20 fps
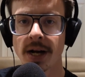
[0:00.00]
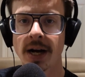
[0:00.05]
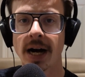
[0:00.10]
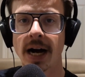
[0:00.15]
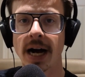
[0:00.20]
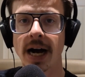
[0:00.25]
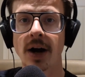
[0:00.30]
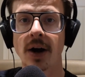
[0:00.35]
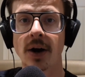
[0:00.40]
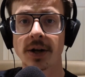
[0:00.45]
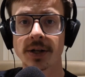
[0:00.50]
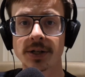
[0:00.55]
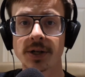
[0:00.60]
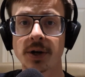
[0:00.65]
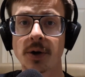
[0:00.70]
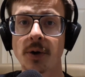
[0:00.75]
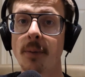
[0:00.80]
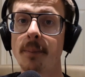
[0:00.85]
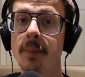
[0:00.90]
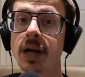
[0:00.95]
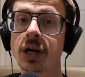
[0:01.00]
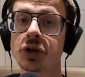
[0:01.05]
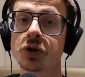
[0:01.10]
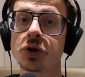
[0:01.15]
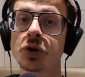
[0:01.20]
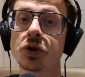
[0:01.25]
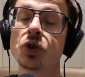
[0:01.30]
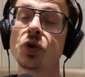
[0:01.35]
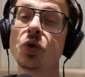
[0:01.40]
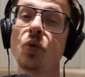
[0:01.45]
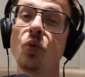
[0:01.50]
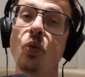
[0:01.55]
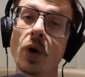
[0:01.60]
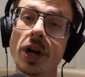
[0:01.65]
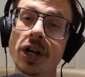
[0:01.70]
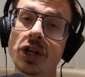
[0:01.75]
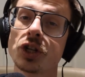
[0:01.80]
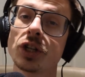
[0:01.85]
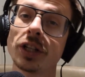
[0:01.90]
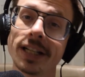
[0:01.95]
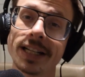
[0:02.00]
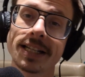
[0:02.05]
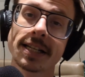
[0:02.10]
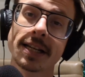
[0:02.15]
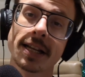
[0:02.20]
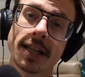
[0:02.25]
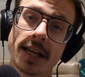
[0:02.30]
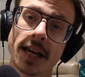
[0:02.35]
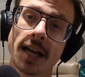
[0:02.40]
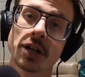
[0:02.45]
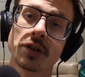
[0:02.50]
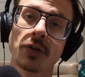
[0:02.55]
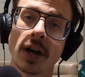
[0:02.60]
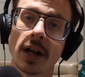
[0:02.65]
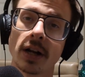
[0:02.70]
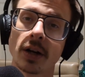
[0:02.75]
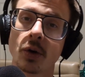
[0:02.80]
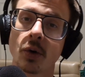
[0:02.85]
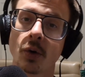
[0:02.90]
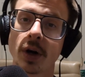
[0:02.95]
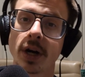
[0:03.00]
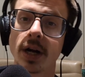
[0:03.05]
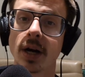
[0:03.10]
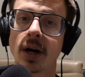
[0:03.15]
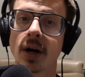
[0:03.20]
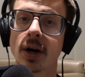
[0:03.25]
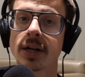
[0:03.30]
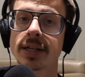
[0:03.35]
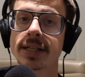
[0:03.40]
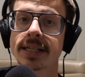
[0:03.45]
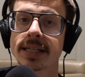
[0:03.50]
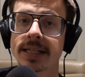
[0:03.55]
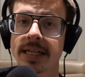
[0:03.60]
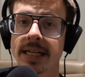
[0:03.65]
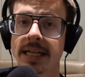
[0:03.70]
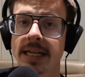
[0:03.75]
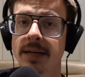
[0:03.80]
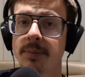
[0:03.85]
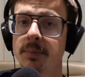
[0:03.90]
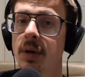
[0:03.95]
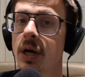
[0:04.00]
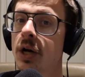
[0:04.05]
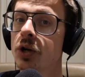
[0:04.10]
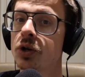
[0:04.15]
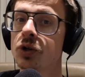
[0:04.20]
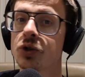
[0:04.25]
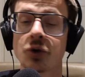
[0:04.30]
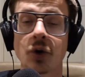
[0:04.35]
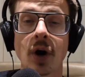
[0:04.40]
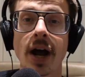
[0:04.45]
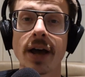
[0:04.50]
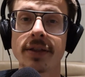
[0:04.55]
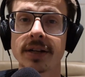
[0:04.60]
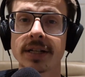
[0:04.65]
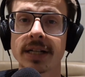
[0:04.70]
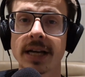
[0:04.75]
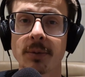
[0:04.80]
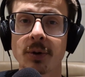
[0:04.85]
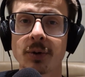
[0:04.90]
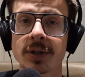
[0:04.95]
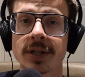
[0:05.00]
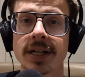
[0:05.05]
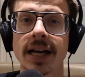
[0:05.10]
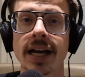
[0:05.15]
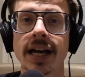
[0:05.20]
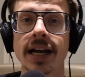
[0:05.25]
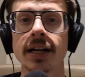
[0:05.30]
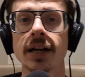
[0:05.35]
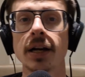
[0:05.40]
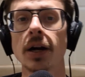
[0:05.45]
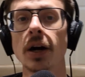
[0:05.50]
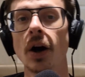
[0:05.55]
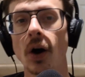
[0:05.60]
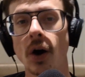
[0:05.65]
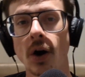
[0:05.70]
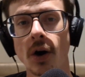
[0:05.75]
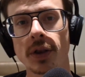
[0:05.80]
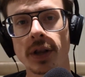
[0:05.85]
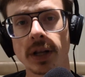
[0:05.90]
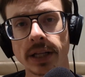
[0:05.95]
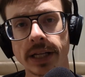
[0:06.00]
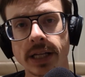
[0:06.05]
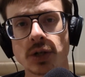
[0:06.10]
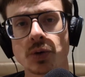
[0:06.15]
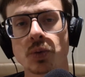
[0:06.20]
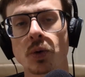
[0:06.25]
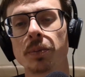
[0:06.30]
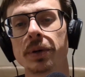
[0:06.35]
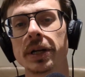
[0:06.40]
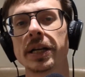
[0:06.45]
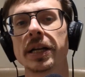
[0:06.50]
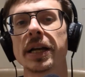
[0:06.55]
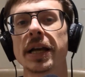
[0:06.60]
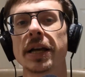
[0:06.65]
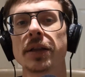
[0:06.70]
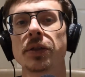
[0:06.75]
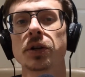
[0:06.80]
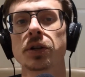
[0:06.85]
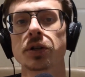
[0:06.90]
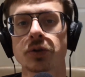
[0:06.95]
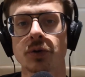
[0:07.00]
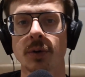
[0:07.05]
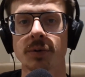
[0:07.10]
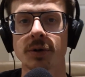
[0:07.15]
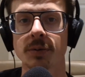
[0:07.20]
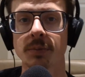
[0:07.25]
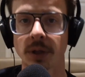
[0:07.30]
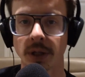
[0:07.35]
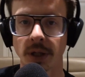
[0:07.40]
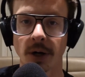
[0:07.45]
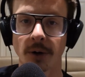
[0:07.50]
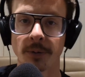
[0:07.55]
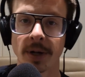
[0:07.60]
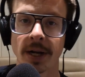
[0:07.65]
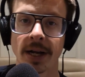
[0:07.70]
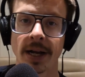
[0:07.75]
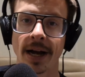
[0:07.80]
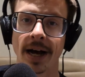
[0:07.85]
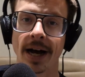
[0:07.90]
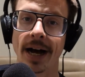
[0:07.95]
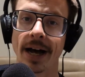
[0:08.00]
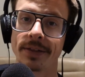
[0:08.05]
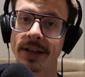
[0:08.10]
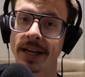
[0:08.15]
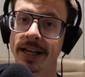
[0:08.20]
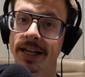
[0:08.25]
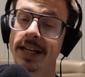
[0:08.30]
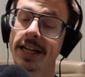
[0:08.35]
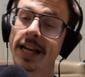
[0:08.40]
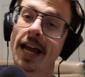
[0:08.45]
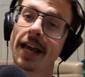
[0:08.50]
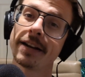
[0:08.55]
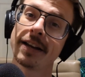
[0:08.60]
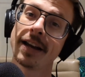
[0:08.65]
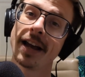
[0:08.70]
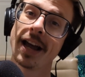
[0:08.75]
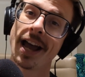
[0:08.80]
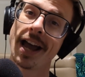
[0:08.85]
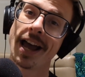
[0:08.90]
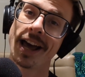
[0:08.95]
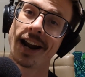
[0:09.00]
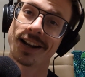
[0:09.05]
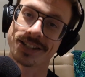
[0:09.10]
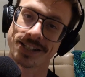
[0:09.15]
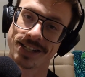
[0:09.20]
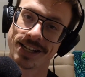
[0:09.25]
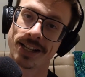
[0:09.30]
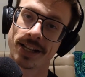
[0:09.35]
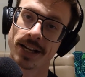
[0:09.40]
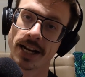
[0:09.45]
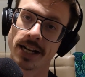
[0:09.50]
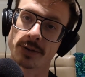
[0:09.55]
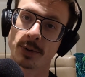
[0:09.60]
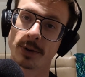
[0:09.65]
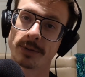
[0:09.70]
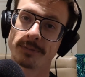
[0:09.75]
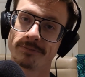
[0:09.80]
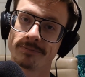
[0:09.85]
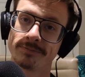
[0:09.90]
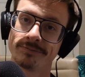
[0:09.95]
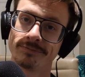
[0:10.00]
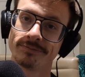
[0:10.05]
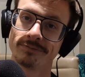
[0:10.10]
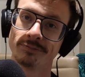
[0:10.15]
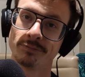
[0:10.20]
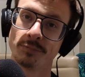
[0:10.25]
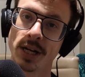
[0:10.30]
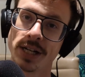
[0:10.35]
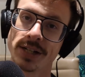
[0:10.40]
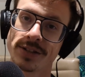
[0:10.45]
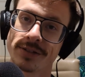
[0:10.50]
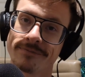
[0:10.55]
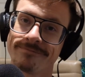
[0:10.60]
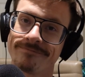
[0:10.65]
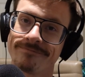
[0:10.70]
Also, make sure to wishlist The Edge of Allegoria on Steam. Try the demo today. All the links will be in the description below. Thank you again, and I'll see you in the next one. Peace.